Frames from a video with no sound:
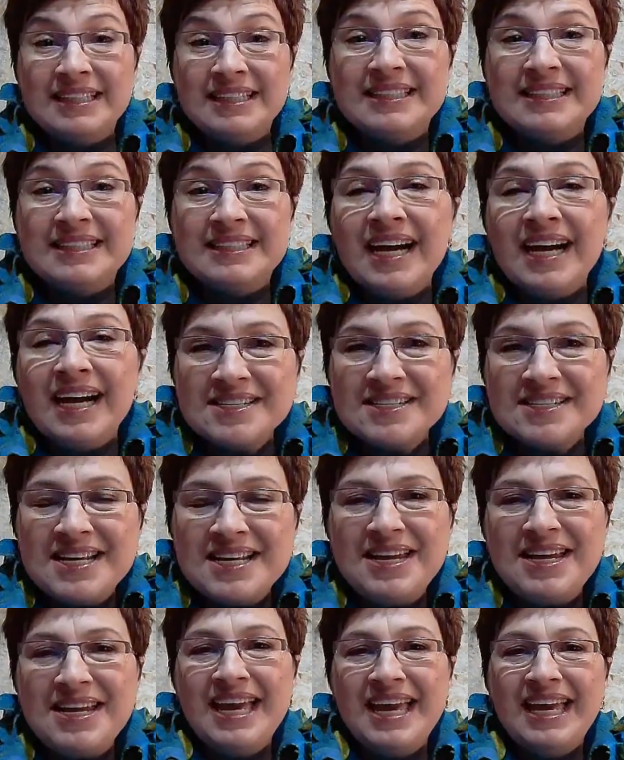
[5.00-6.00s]

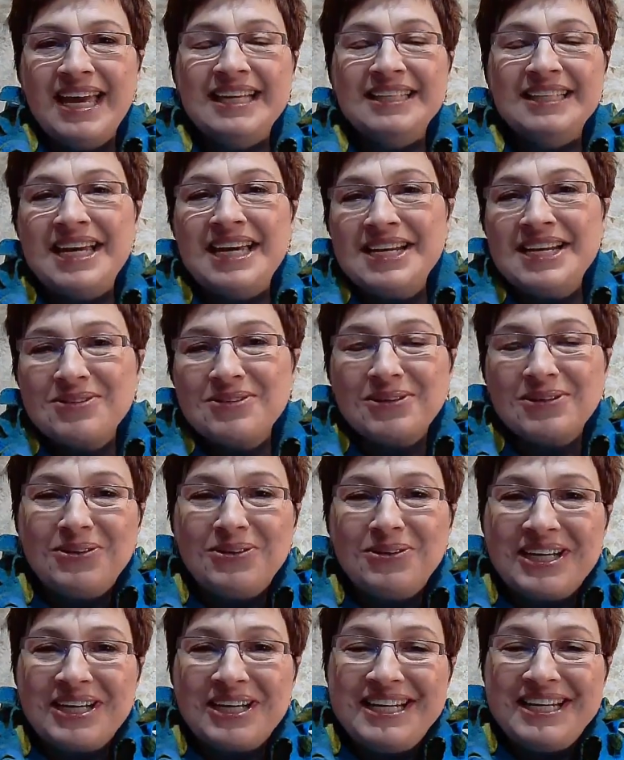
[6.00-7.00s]
Saturday, it's 8
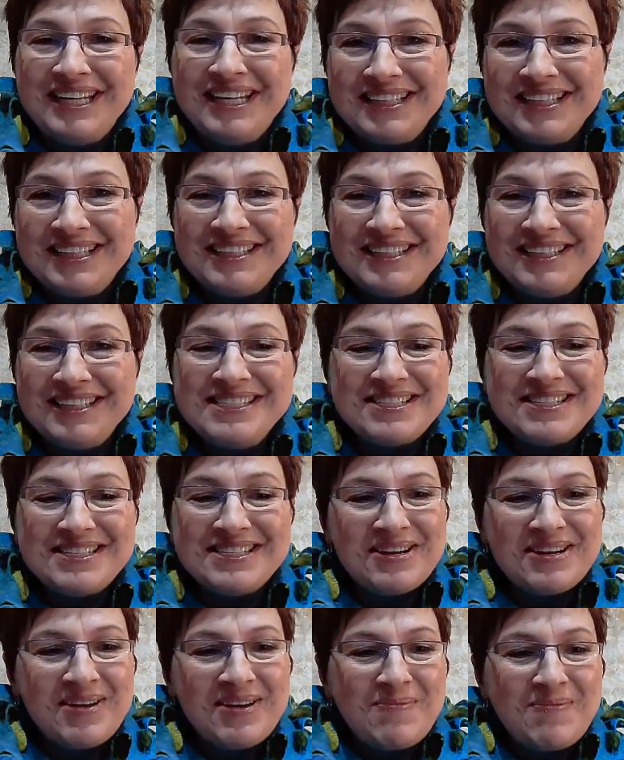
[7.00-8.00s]
o'clock in England,
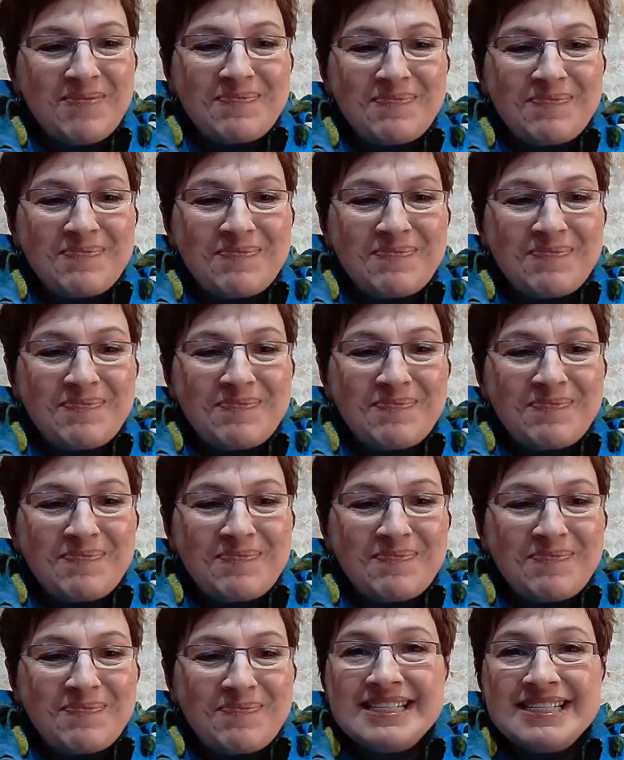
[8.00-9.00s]

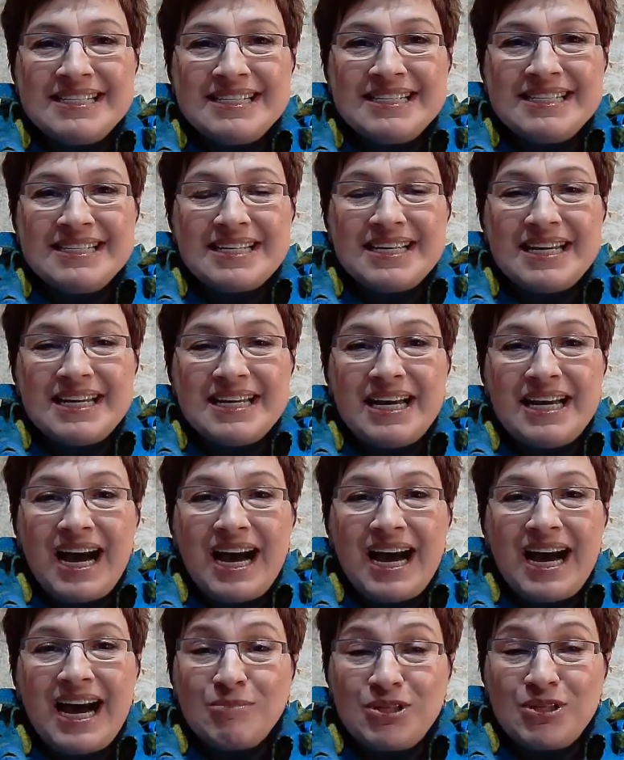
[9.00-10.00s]
and
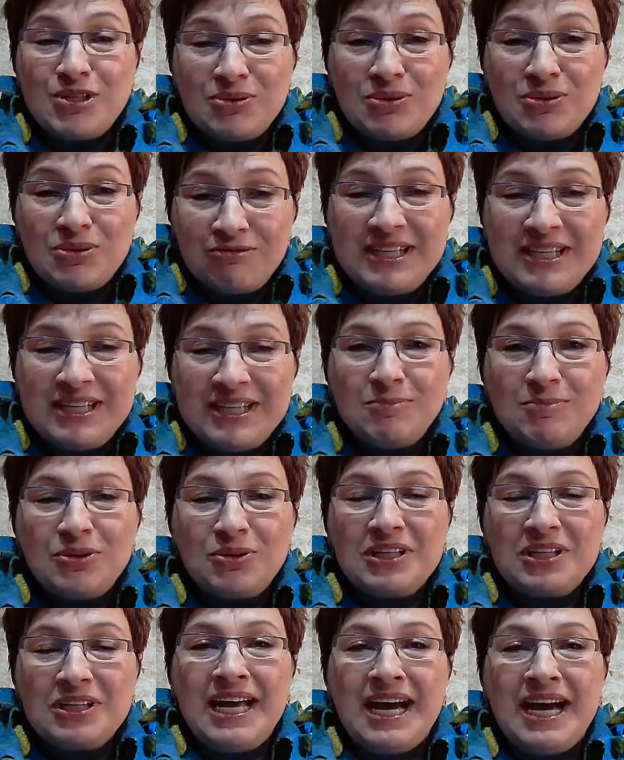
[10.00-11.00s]
I'm doing
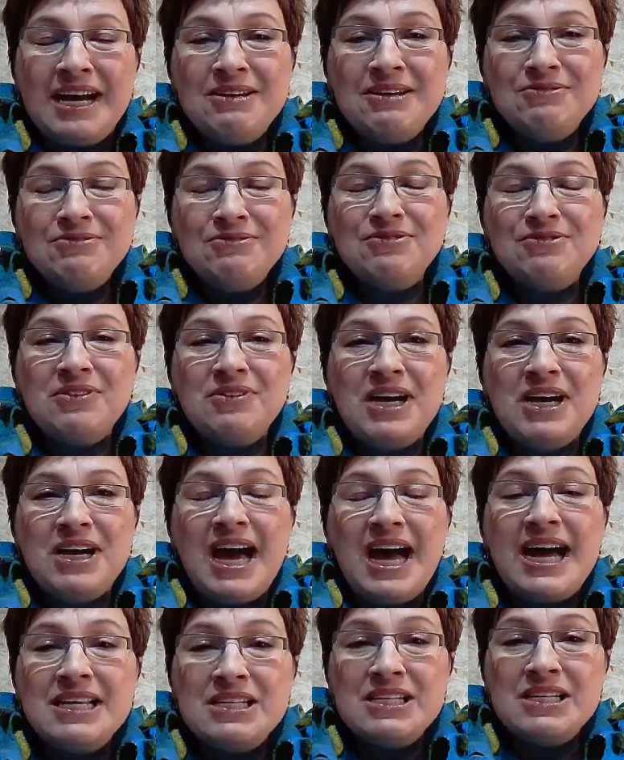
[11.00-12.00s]
Facebook Live.
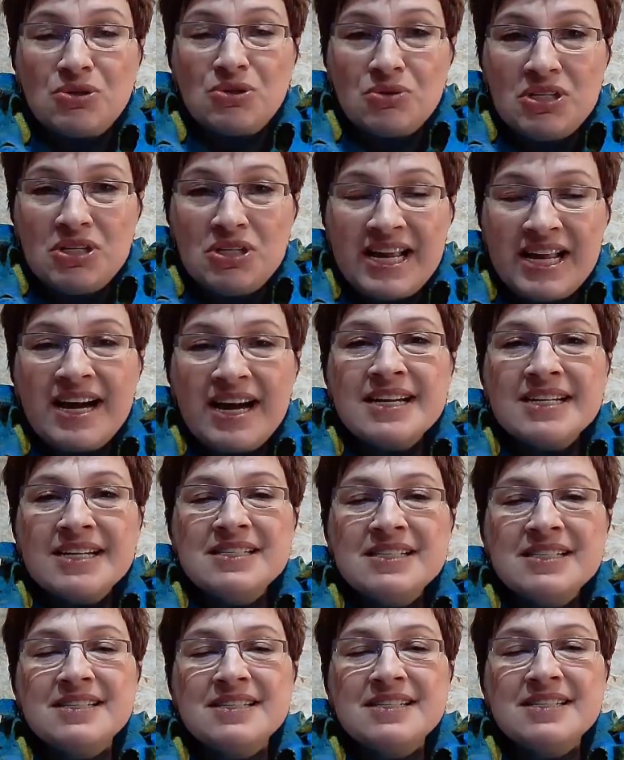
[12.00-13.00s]
And
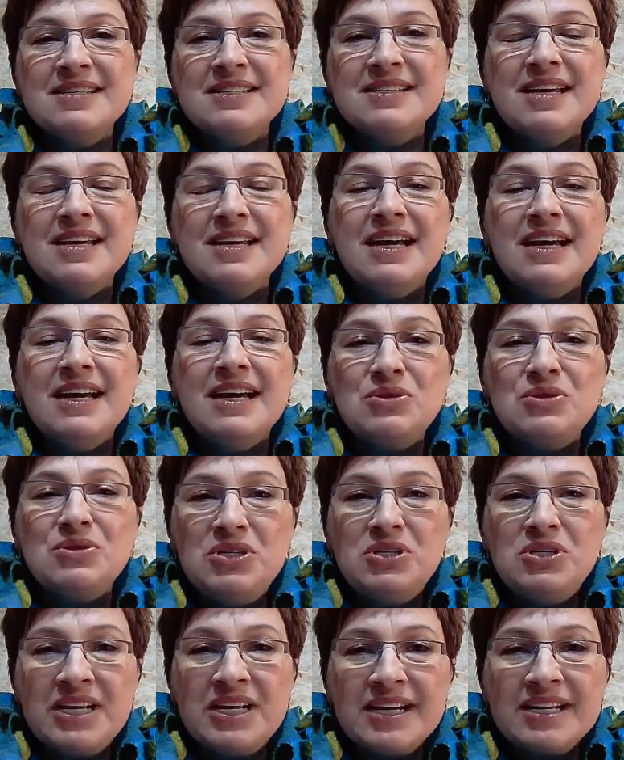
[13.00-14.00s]
tonight
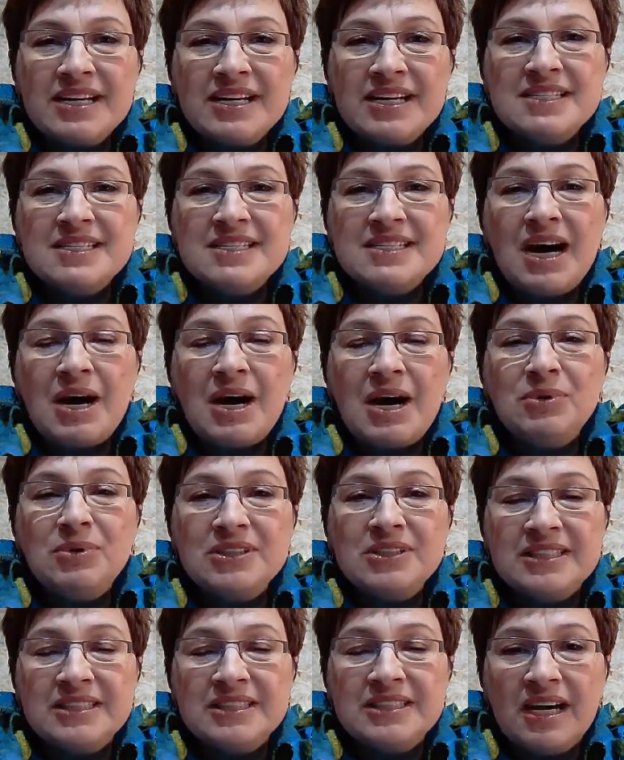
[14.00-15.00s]
I will
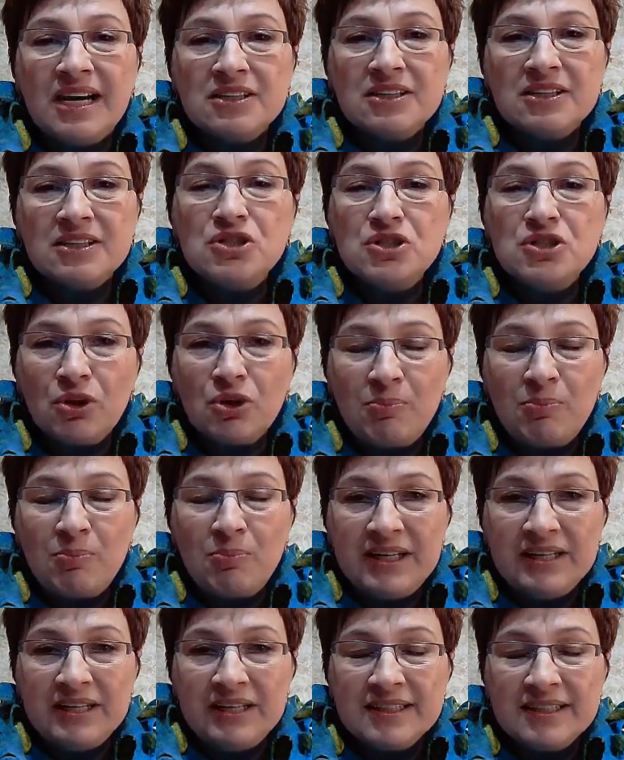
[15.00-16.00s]
start
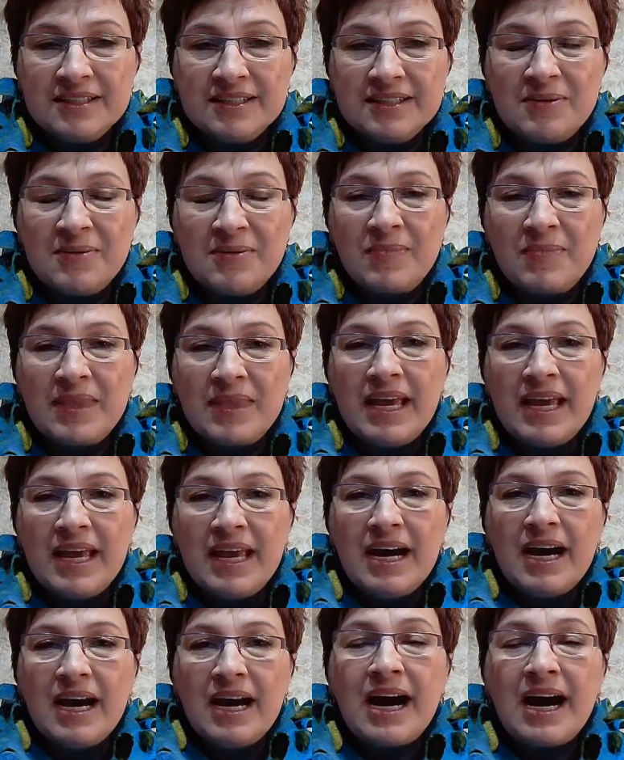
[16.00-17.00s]
topic
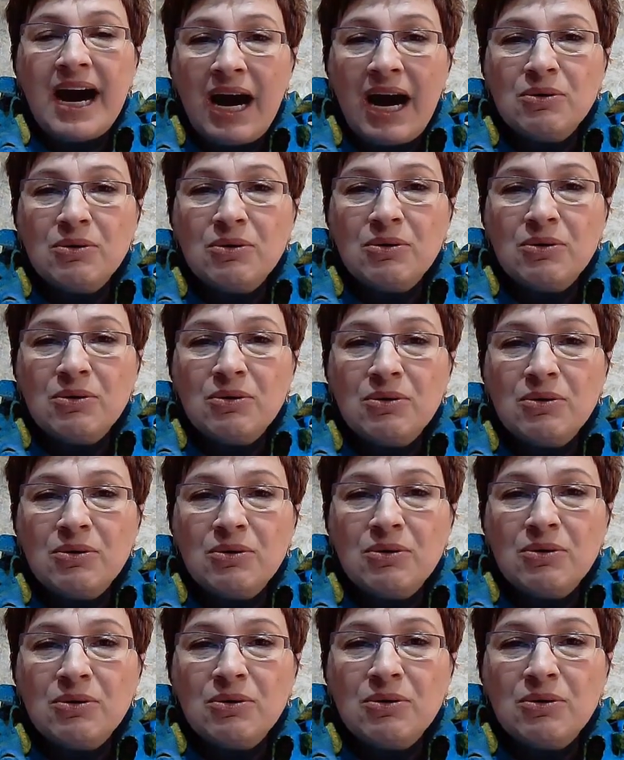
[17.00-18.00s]
how to
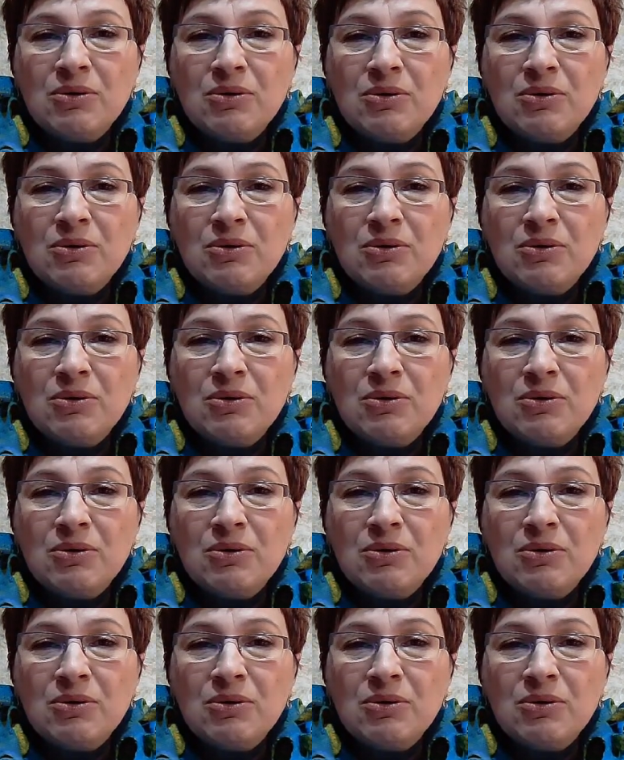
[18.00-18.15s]
make